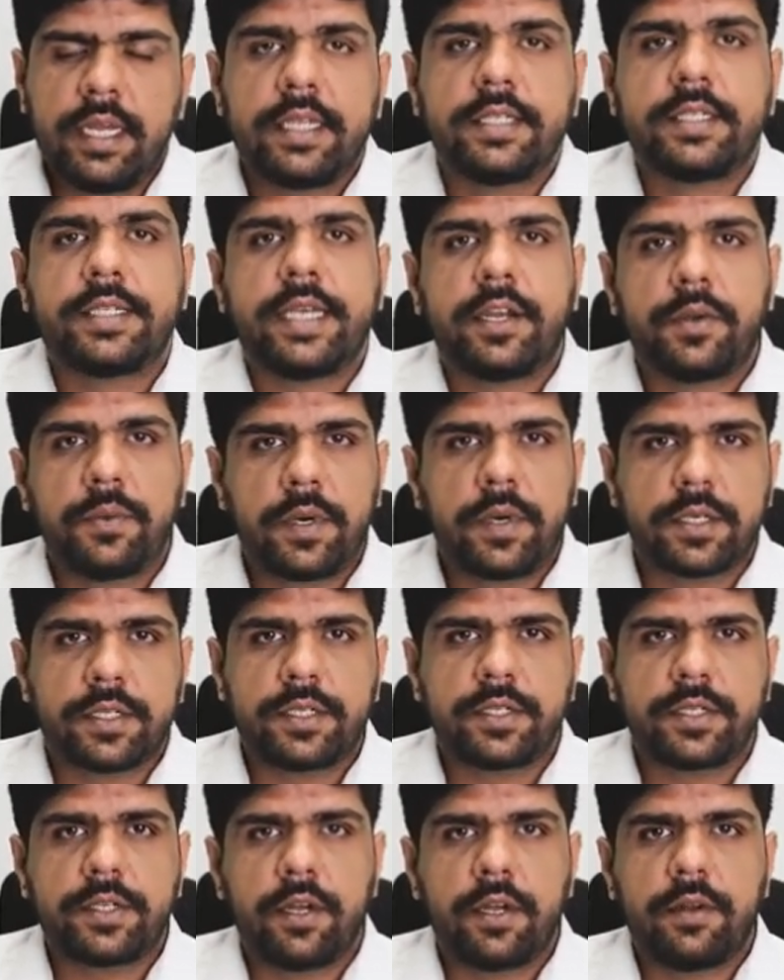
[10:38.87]
Zetwerk
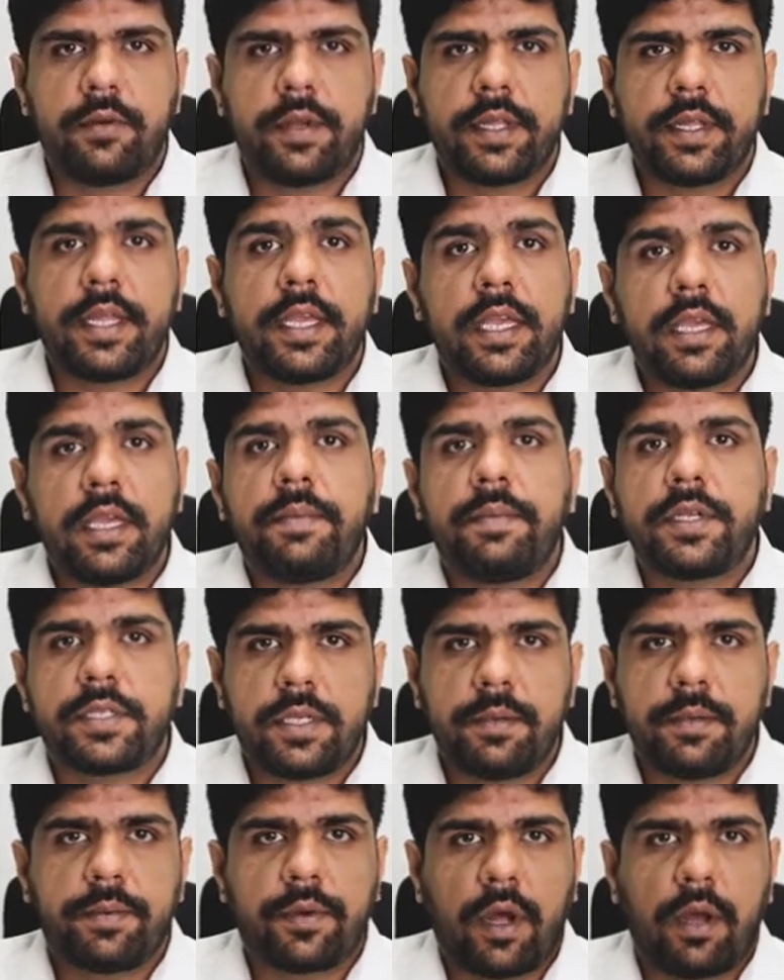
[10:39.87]
is solving the
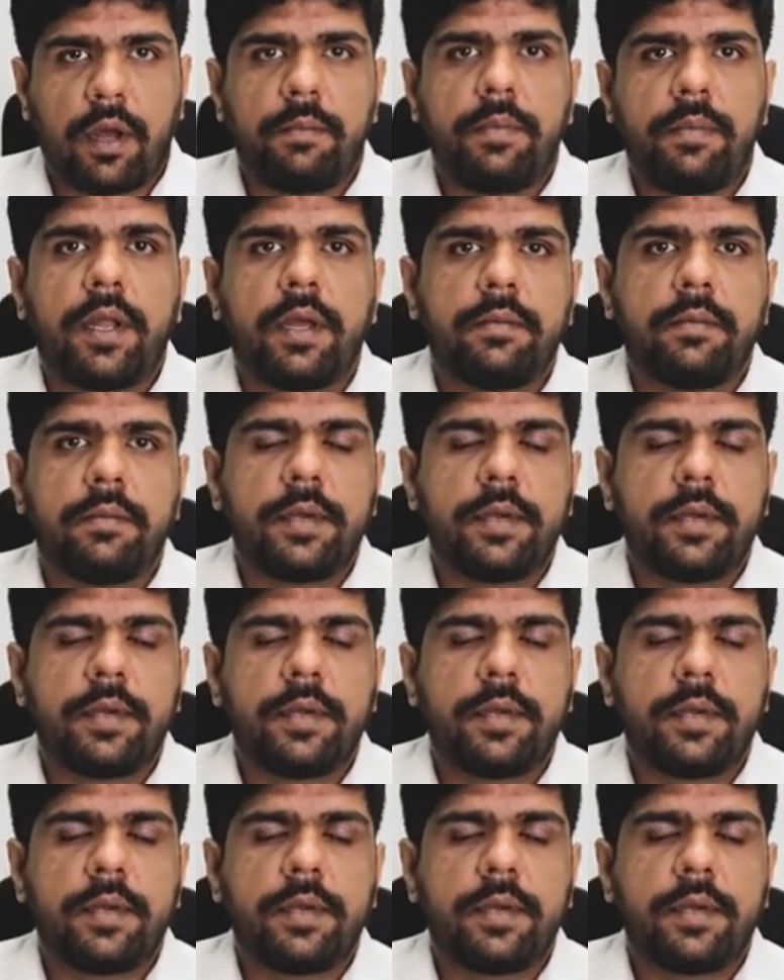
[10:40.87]
EPC problem.